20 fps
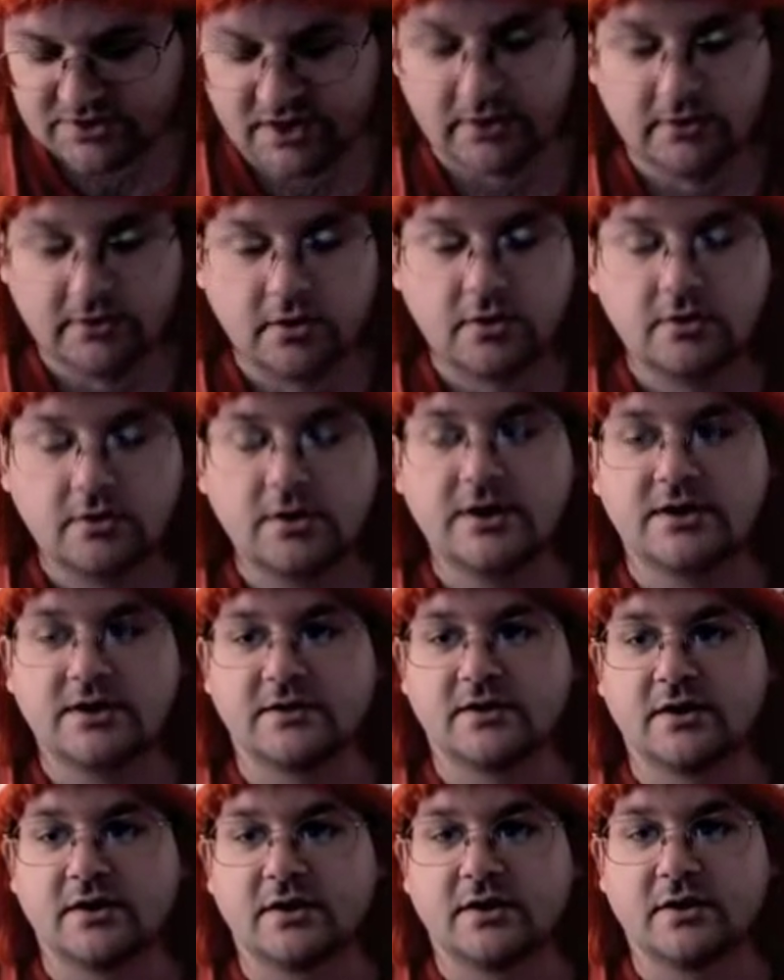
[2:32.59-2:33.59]
It looked like
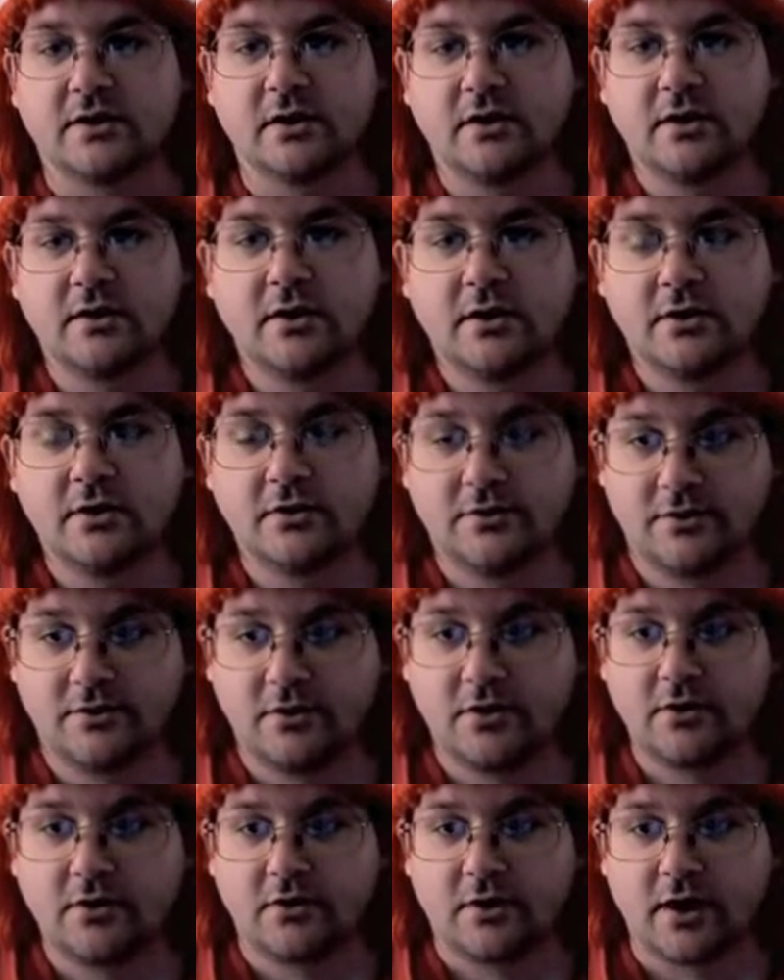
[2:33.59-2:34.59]
a
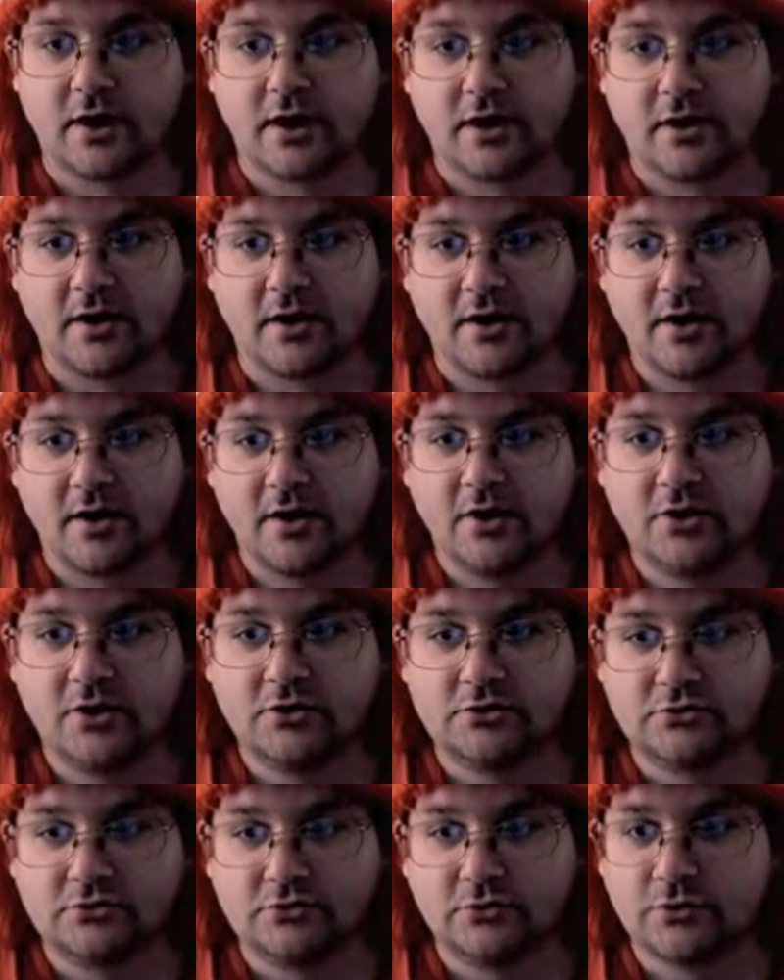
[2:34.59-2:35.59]
third grader
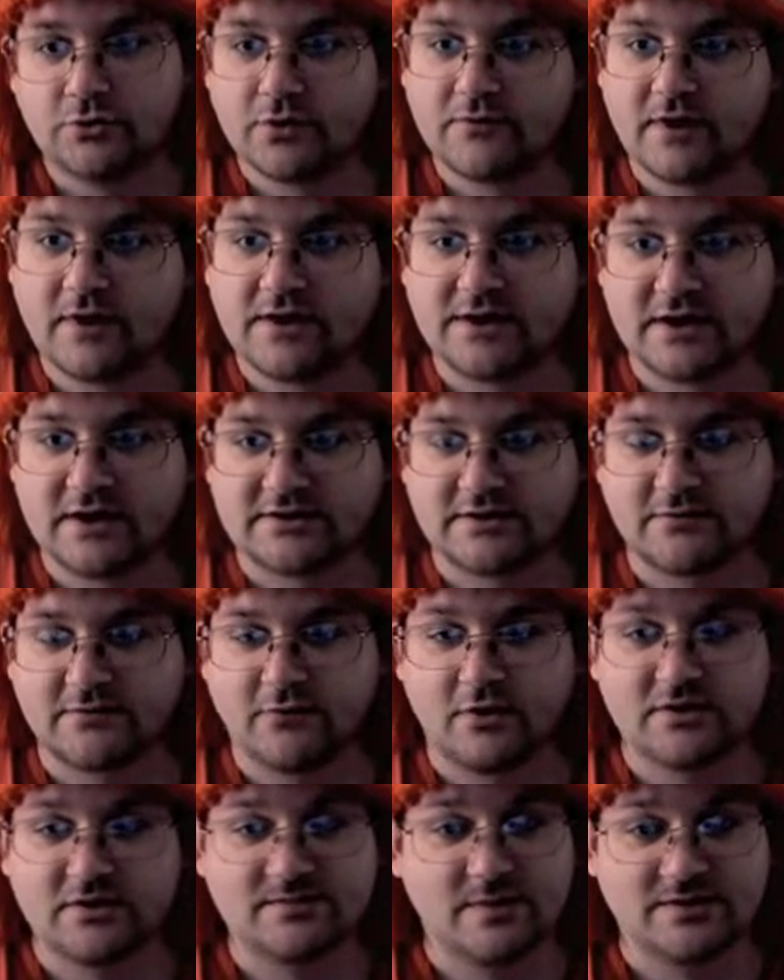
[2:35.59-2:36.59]
drew the Fantastic
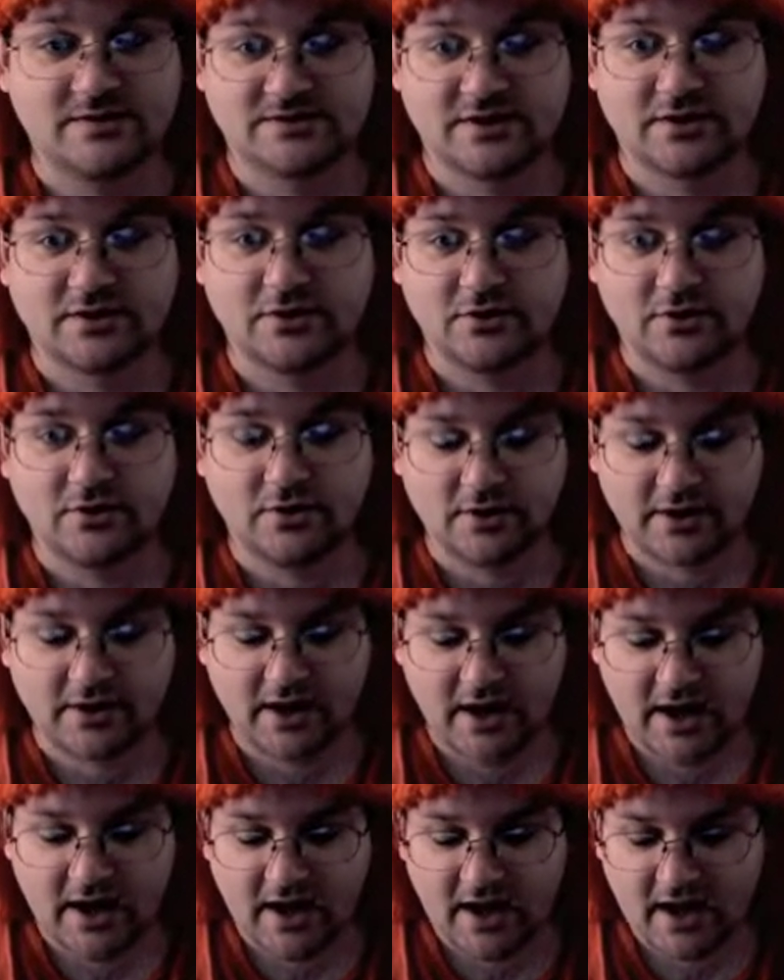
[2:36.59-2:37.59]
Four as best they could,
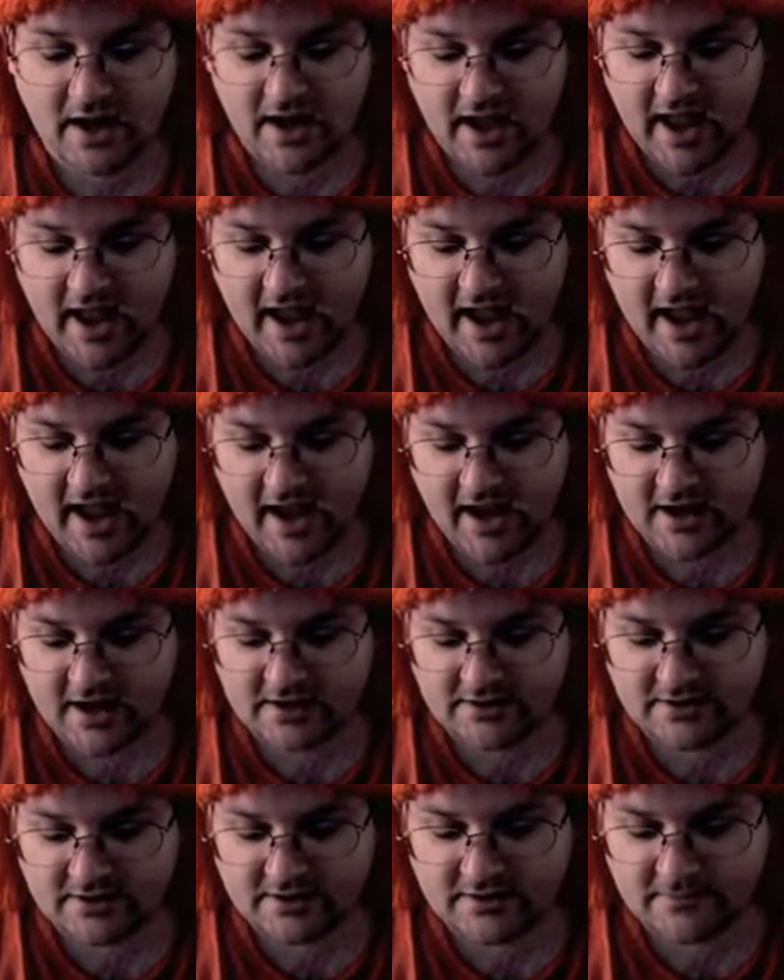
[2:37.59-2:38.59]

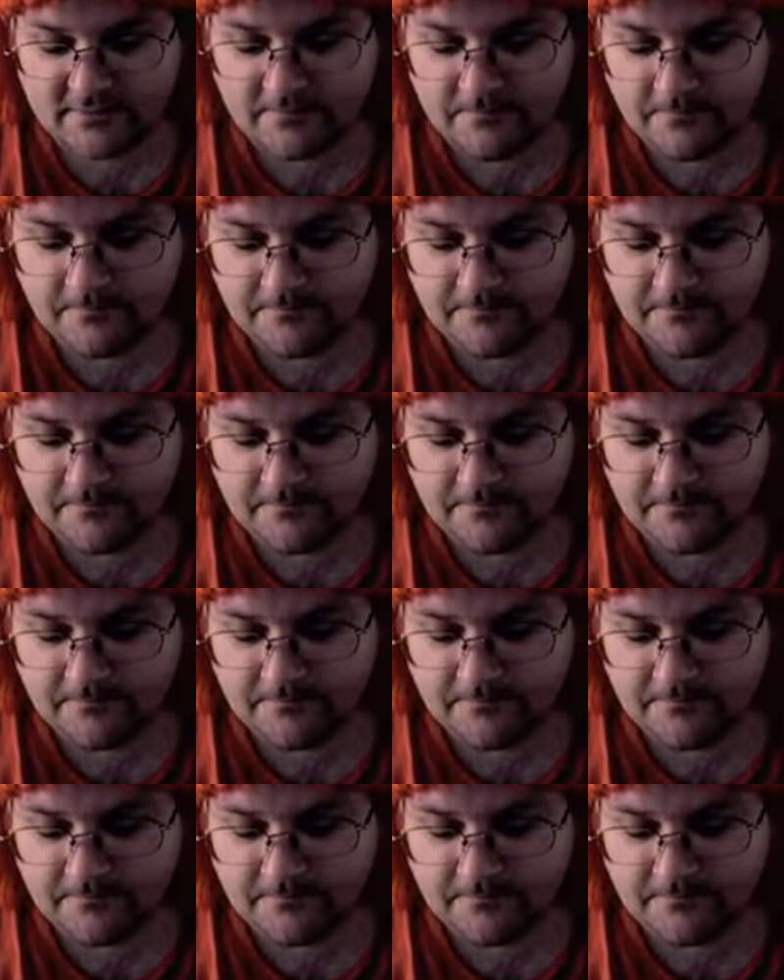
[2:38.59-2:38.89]
and